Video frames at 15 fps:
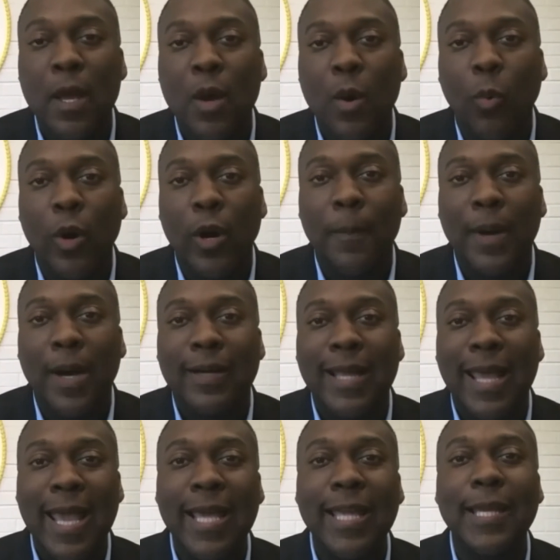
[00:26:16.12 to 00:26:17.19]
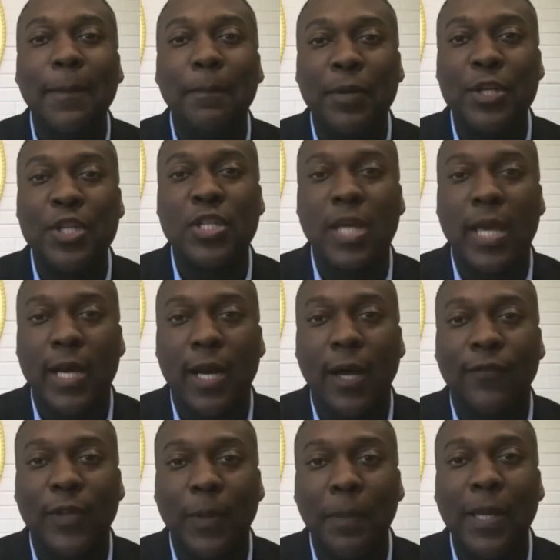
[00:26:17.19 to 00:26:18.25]
where about 80% of
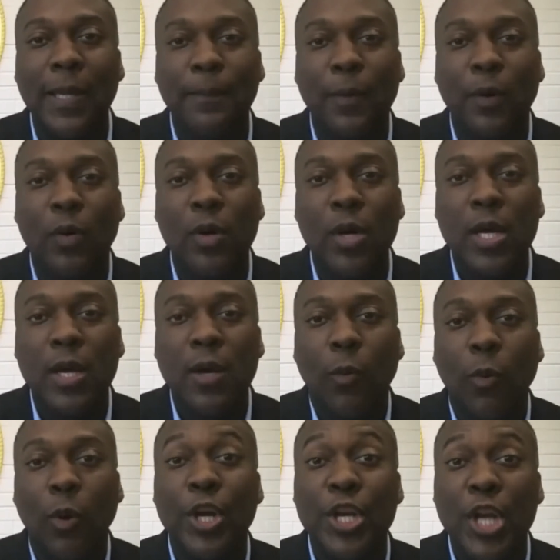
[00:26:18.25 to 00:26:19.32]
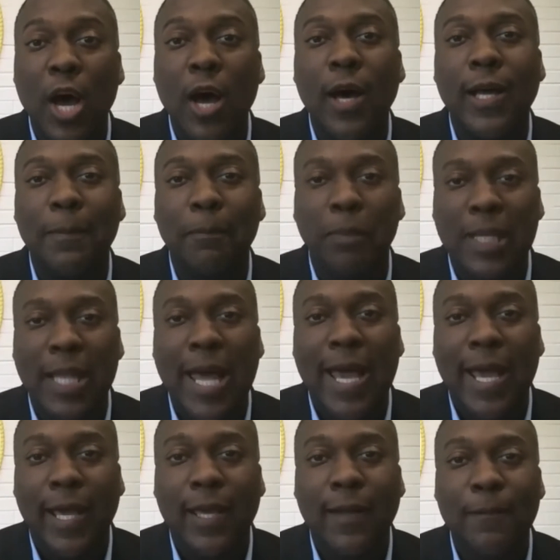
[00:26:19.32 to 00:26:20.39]
the people were non-Black,